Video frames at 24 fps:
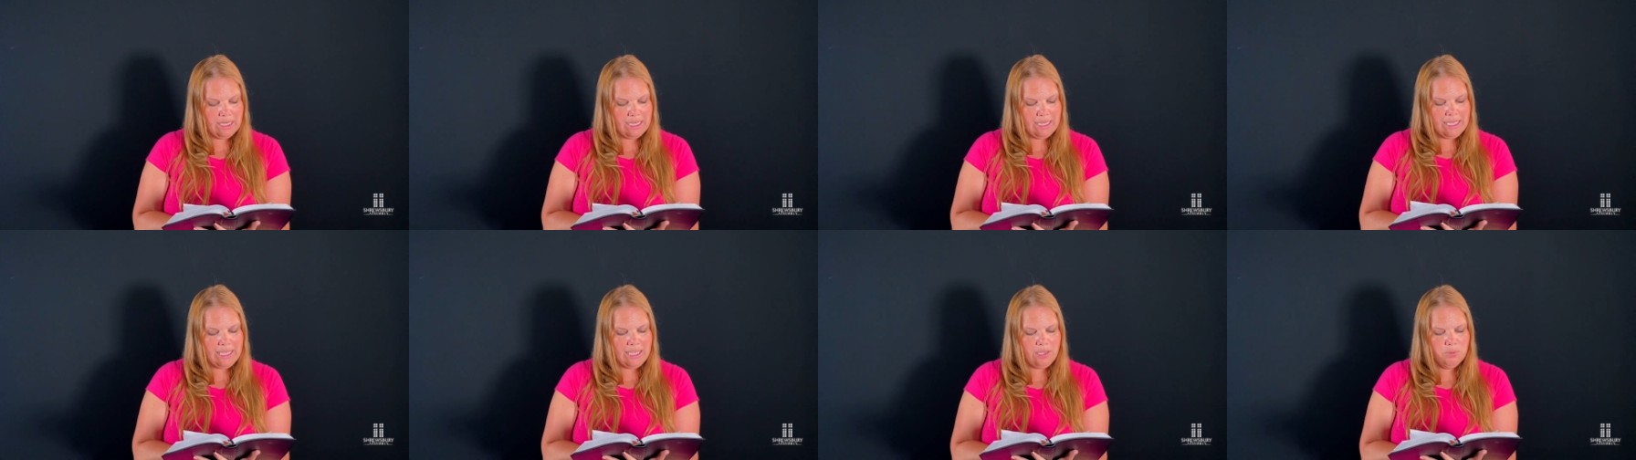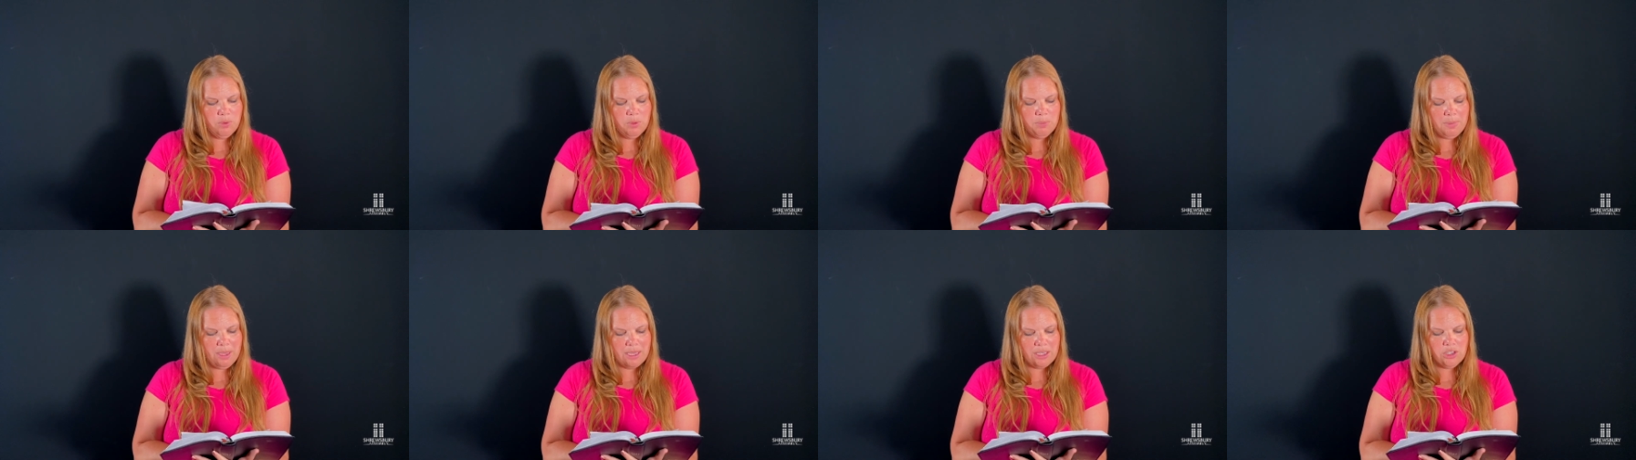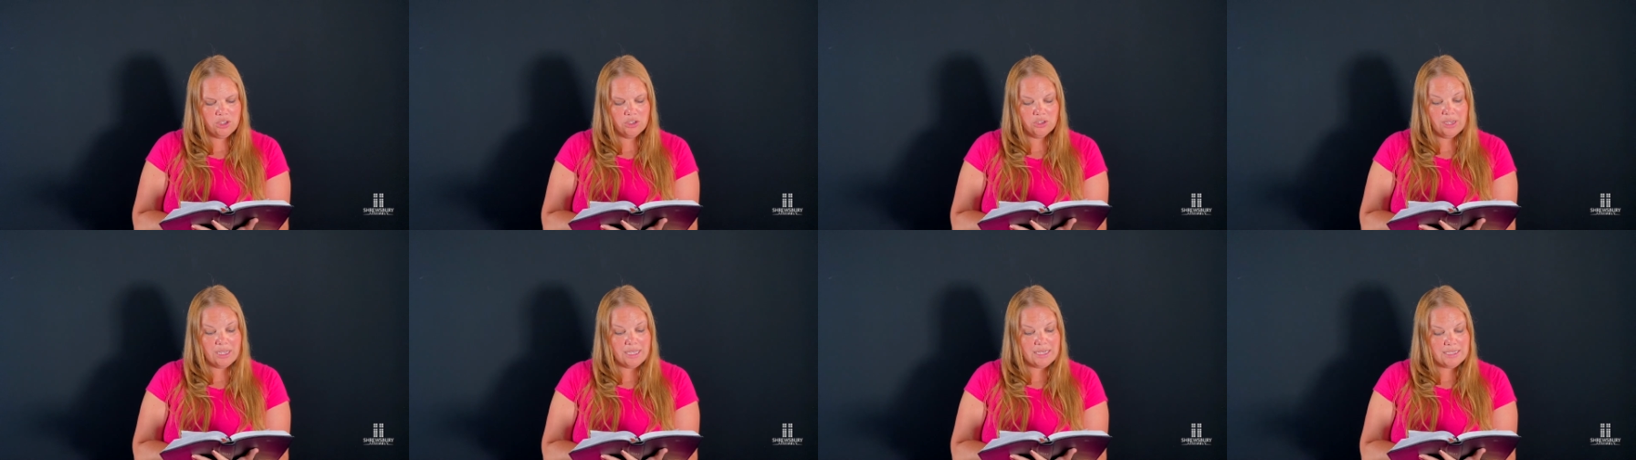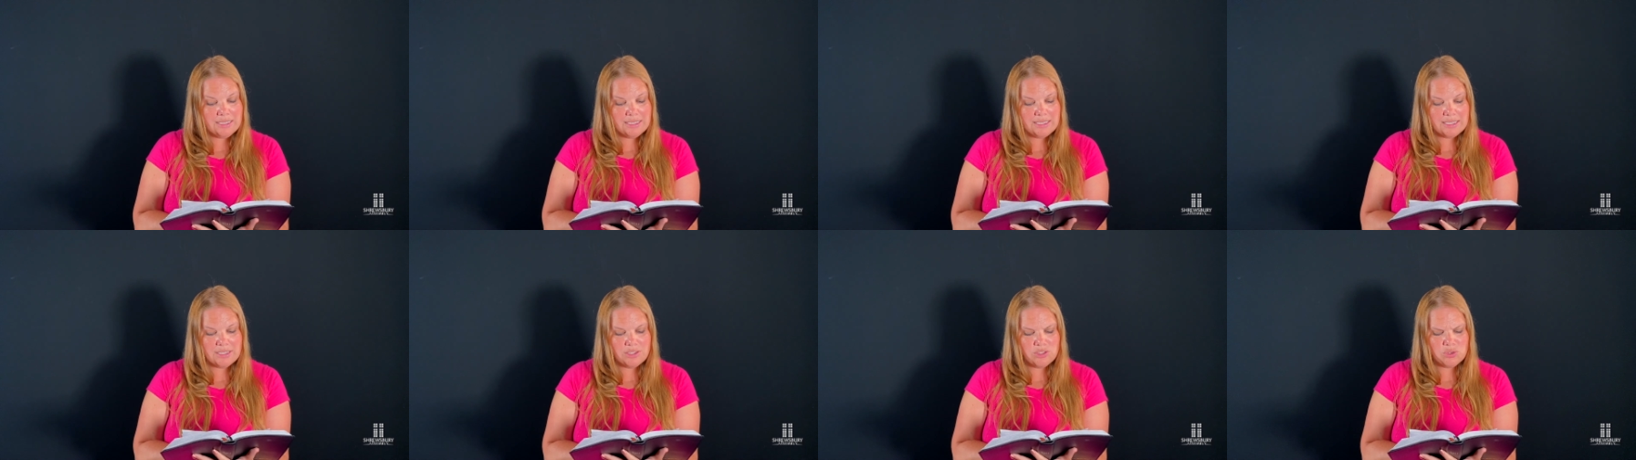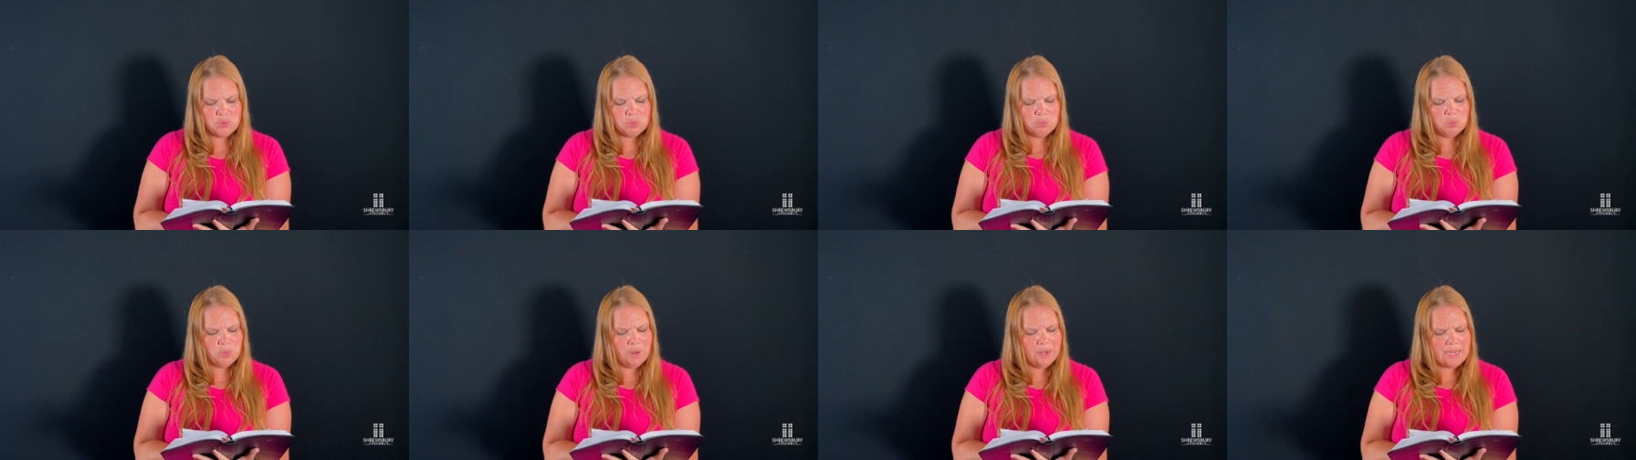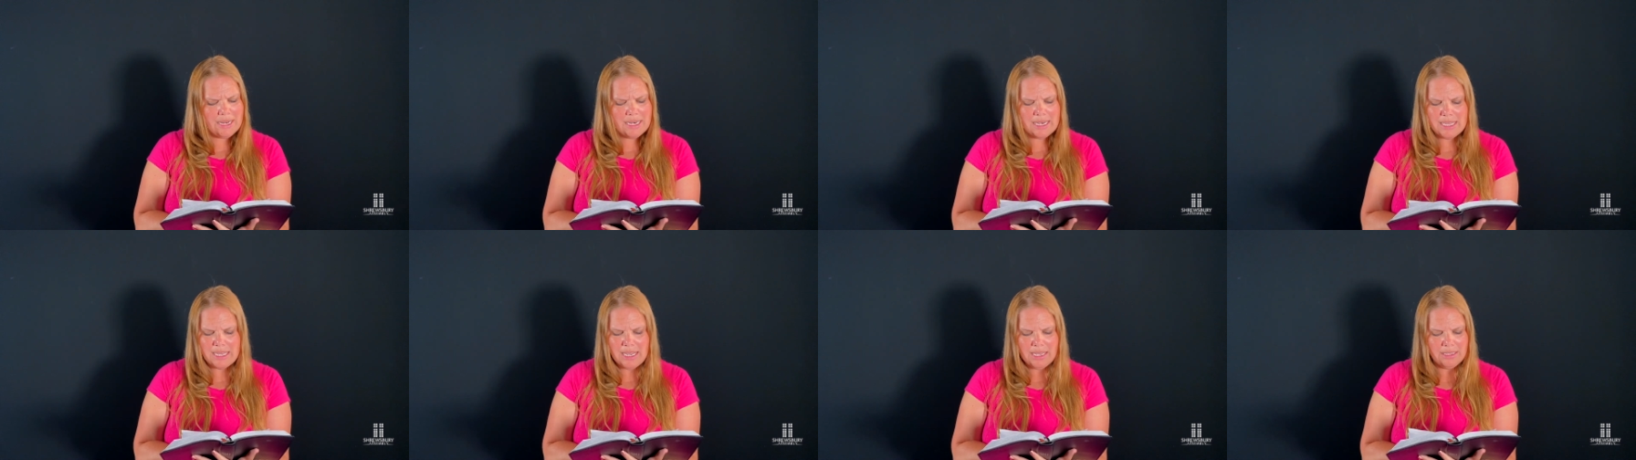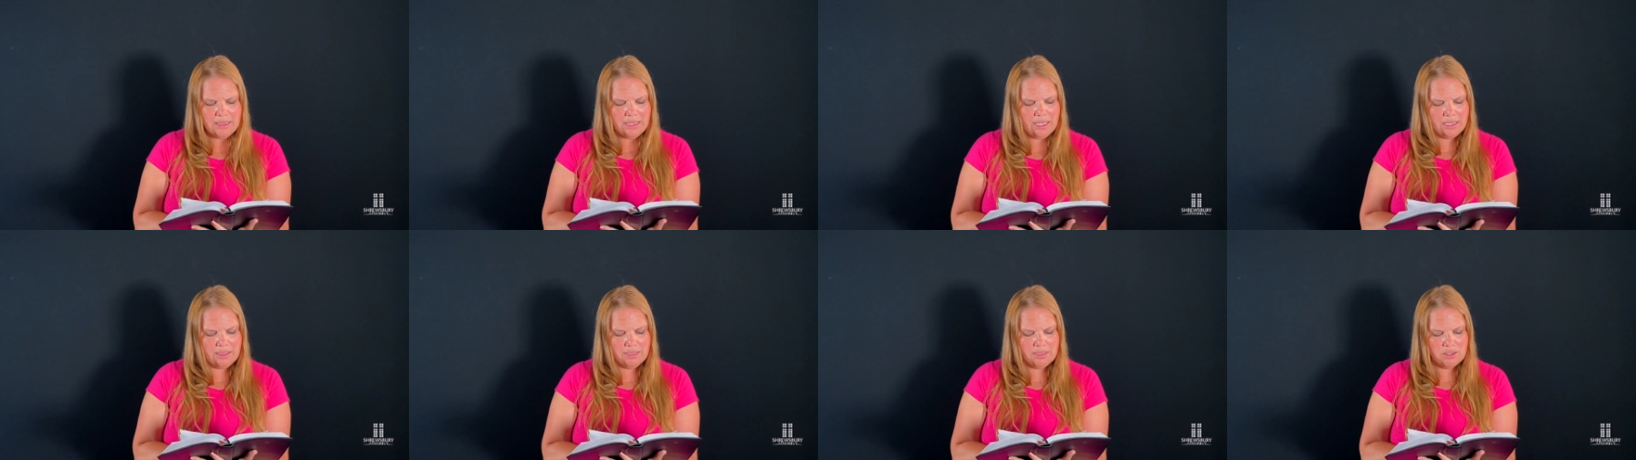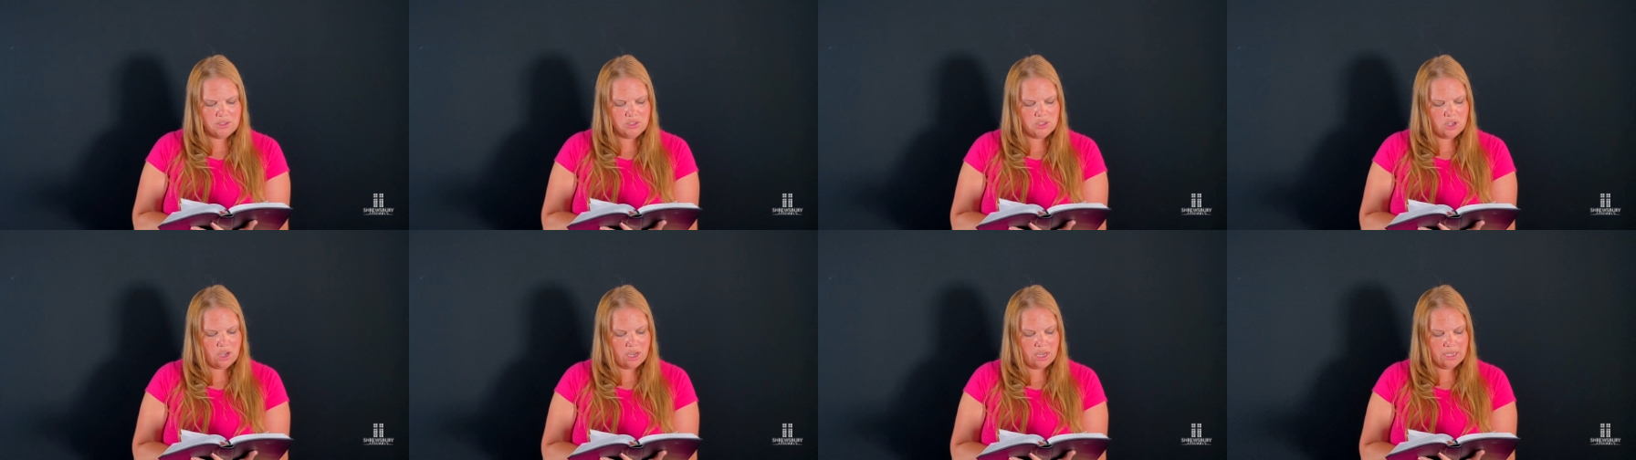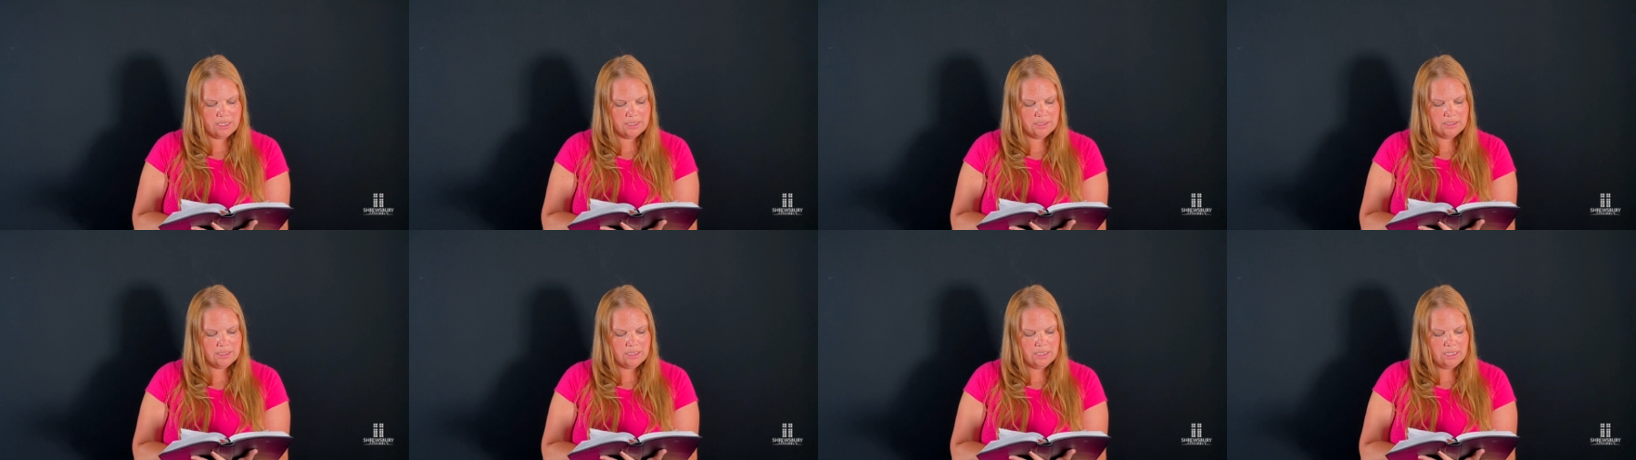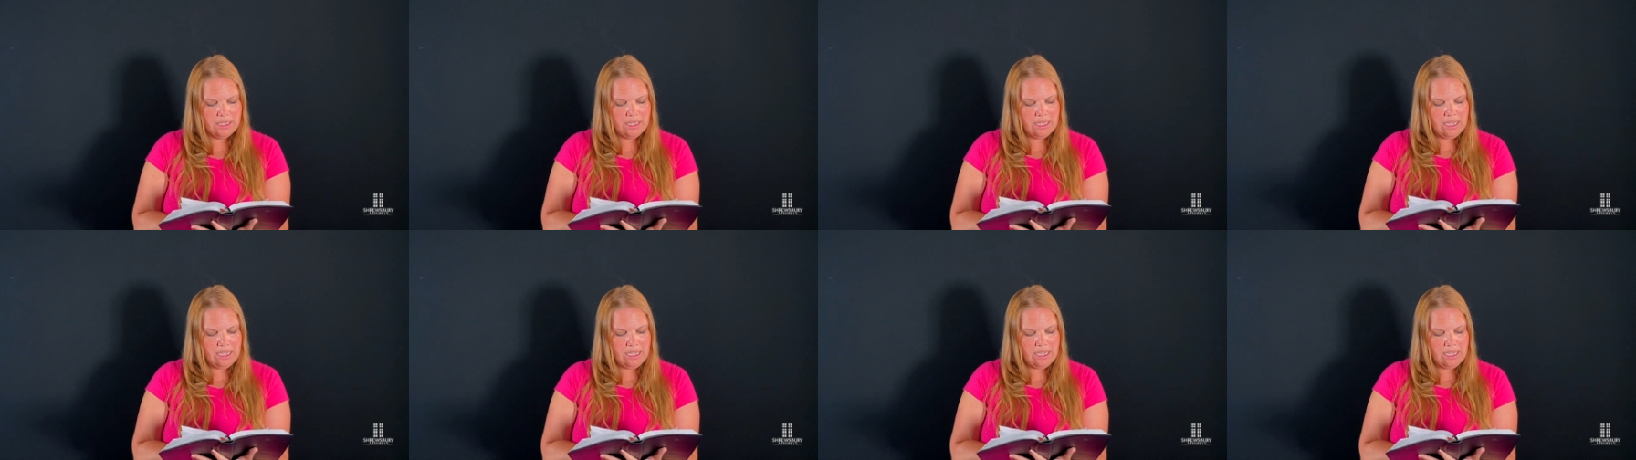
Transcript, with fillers: He will make your innocence radiate like the dawn,